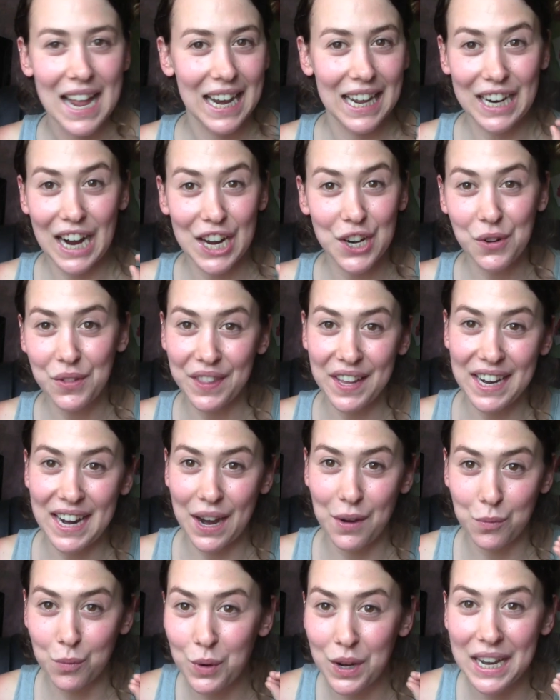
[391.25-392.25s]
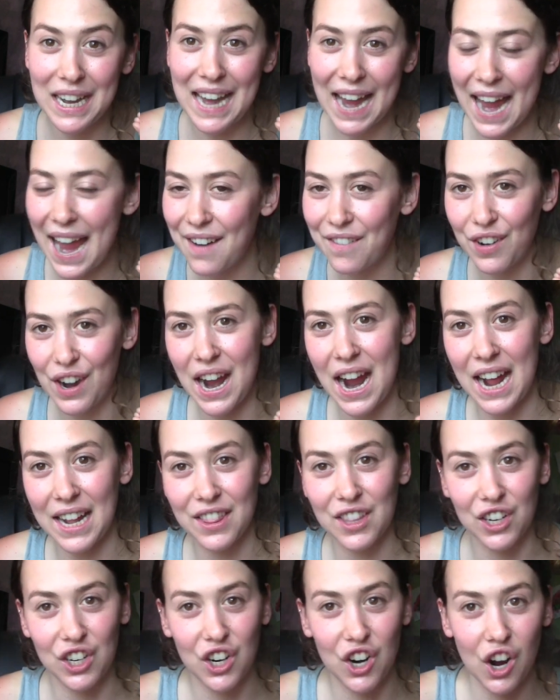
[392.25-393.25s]
Like, I don't think I really ever
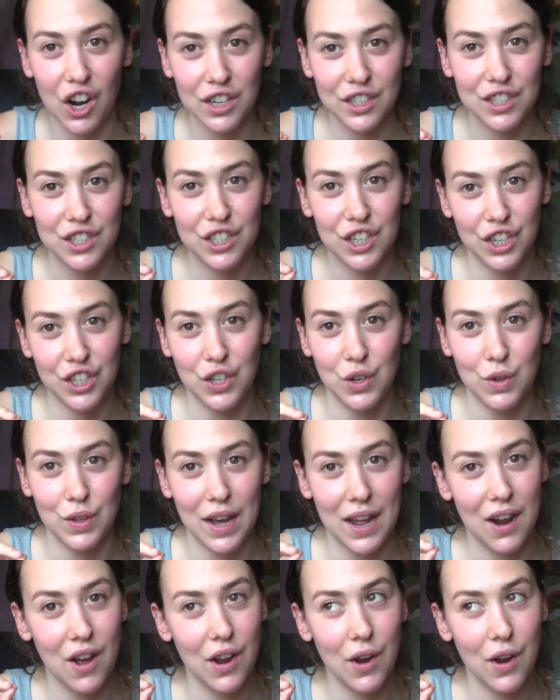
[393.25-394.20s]
had the guts to do that.